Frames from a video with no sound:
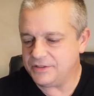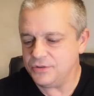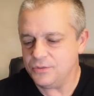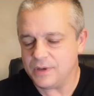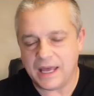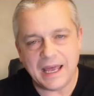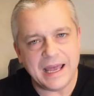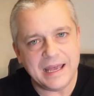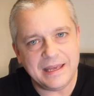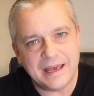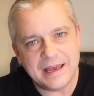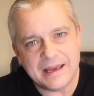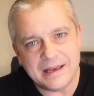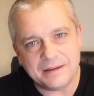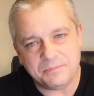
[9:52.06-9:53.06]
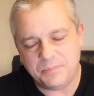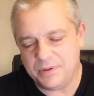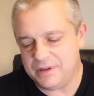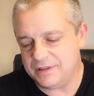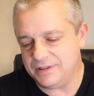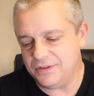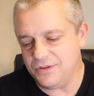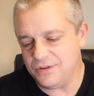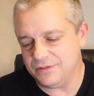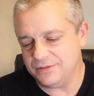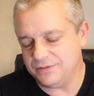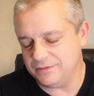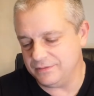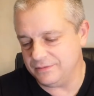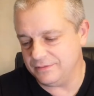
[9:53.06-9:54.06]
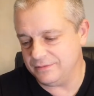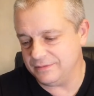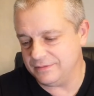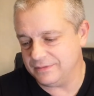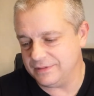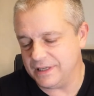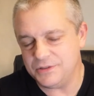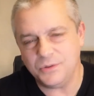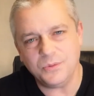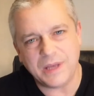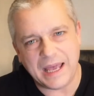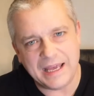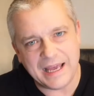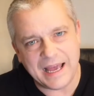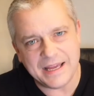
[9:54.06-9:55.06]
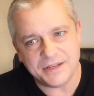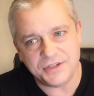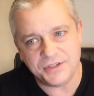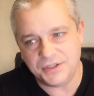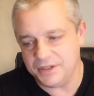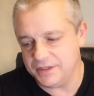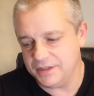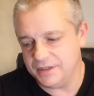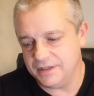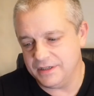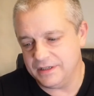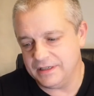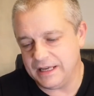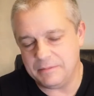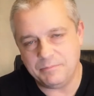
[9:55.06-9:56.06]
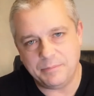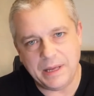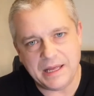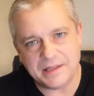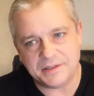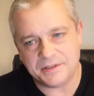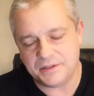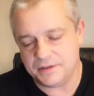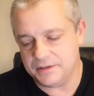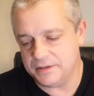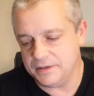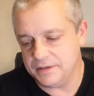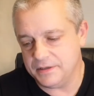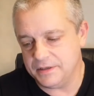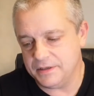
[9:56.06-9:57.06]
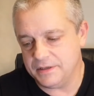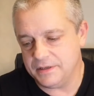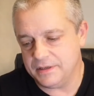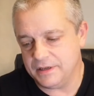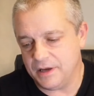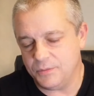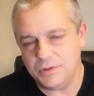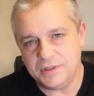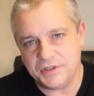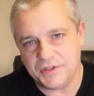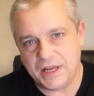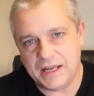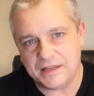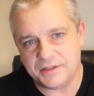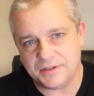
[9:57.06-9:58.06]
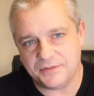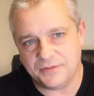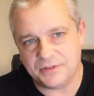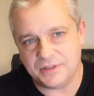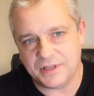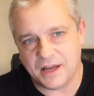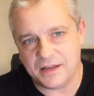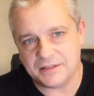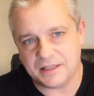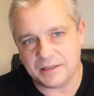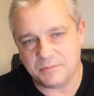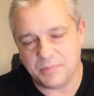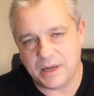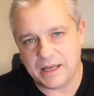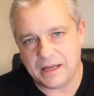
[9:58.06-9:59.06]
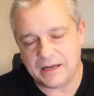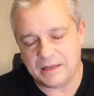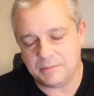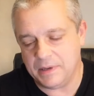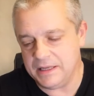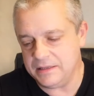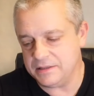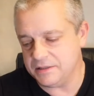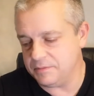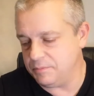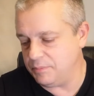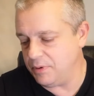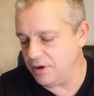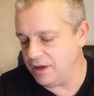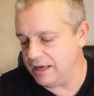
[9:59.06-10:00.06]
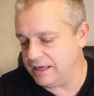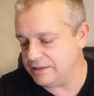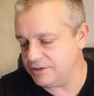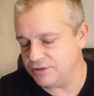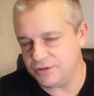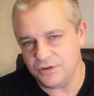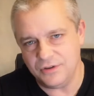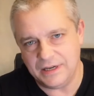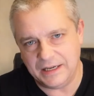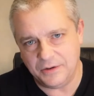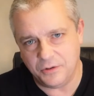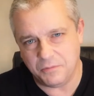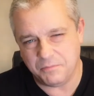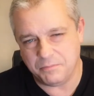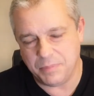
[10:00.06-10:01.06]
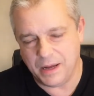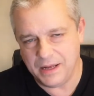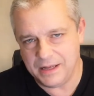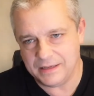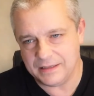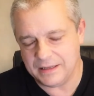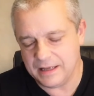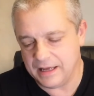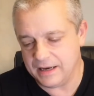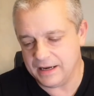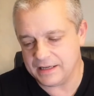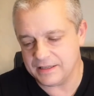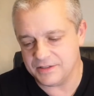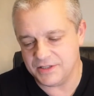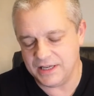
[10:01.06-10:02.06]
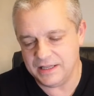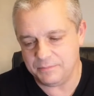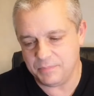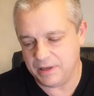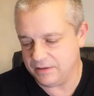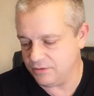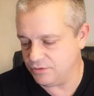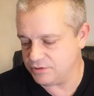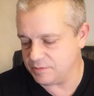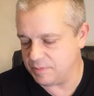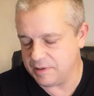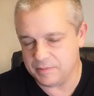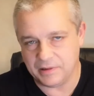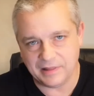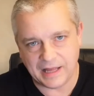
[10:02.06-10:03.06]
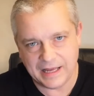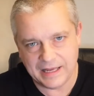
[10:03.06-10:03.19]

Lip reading: okay, yeah, but not, it's okay-ish in bits. I wouldn't say it's fantastic by any means, but it's certainly not bad. And I can see lots of people